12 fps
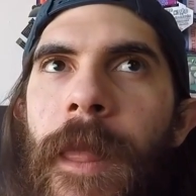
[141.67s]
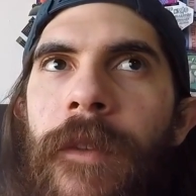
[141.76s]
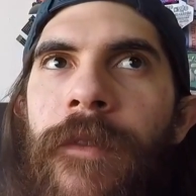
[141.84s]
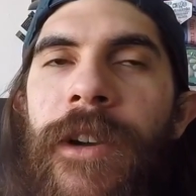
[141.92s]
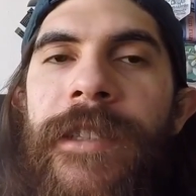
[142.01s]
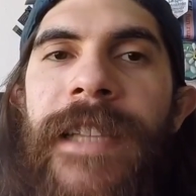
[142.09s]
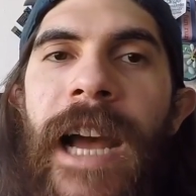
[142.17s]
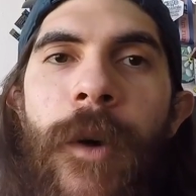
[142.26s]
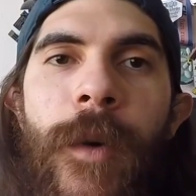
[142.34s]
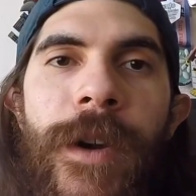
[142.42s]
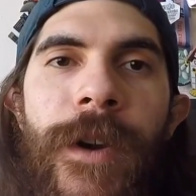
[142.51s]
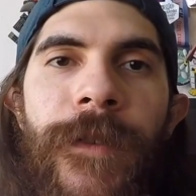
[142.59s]
first
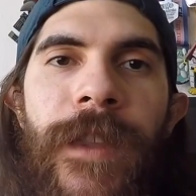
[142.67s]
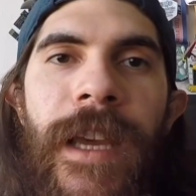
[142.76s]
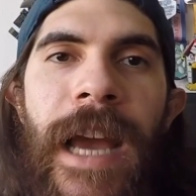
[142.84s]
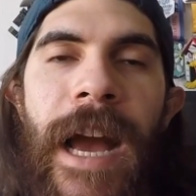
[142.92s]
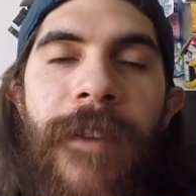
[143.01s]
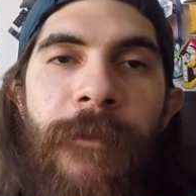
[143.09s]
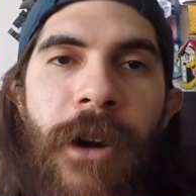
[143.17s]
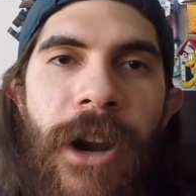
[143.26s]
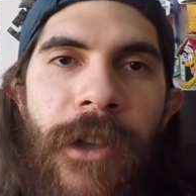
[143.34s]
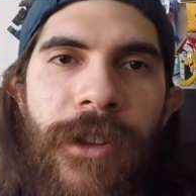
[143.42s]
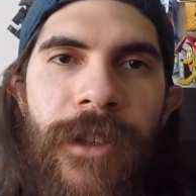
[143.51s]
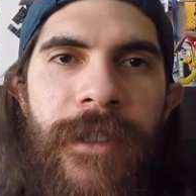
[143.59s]
hour of the half
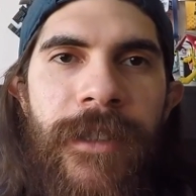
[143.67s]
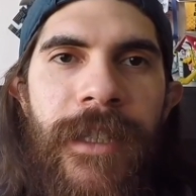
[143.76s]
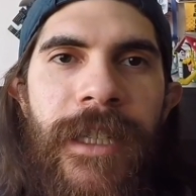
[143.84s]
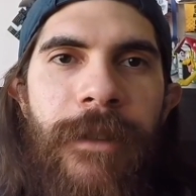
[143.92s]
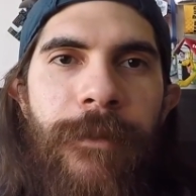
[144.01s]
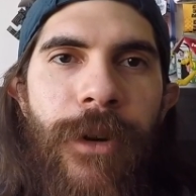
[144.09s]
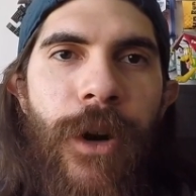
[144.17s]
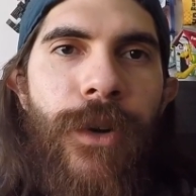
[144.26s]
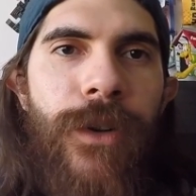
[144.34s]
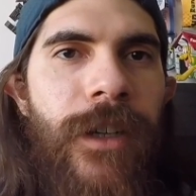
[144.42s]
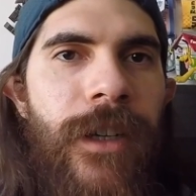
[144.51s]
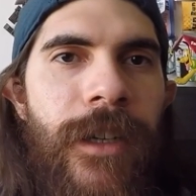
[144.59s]
marathon, it
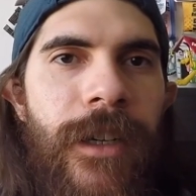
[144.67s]
broke,